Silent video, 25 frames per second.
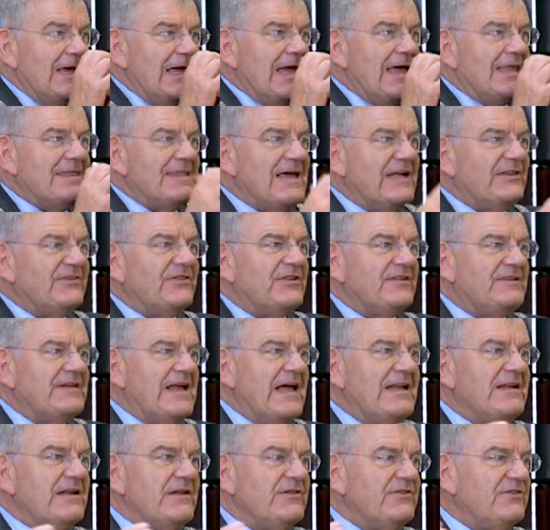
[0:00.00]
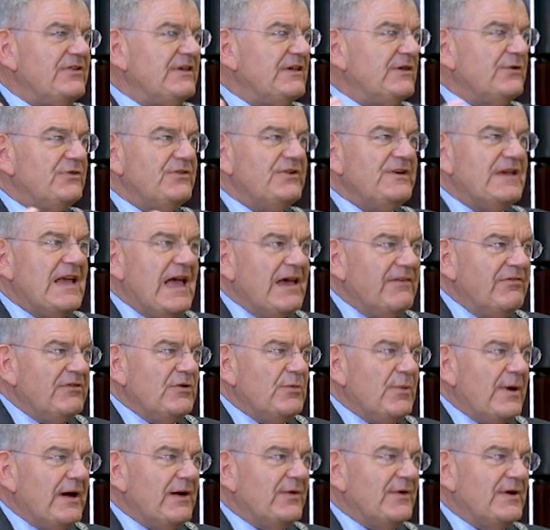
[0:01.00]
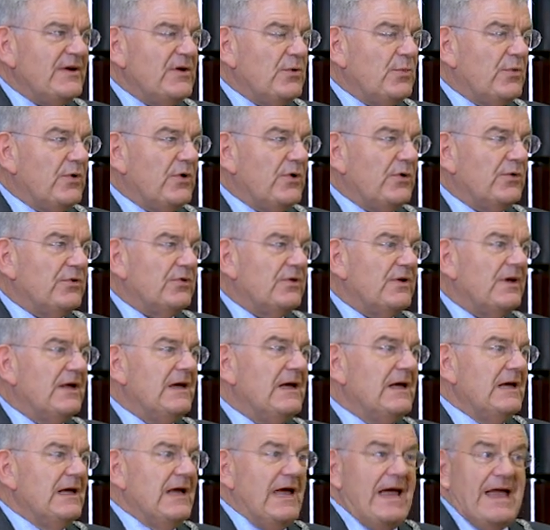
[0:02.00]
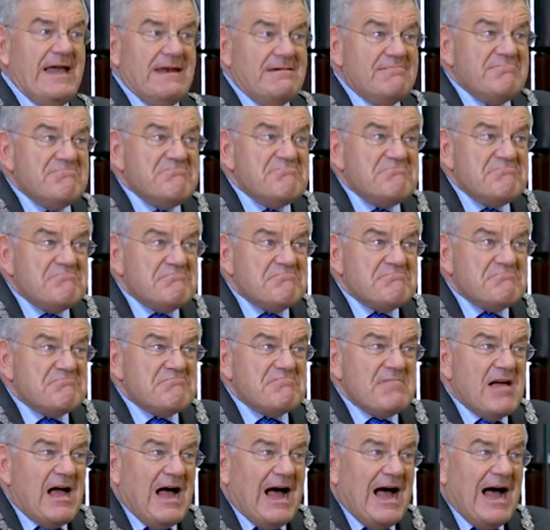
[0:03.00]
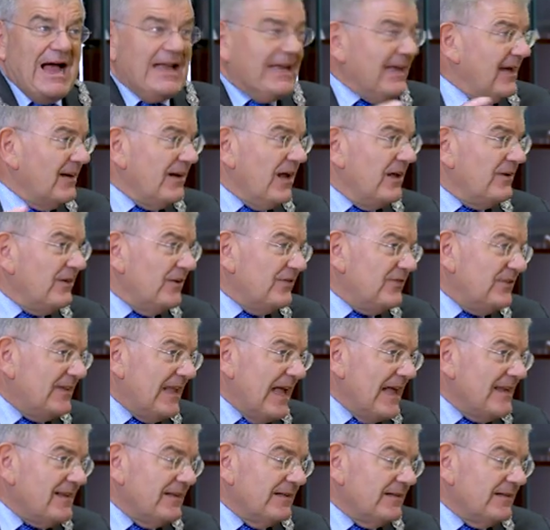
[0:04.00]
And that's a tendency you see everywhere in the world. And I can understand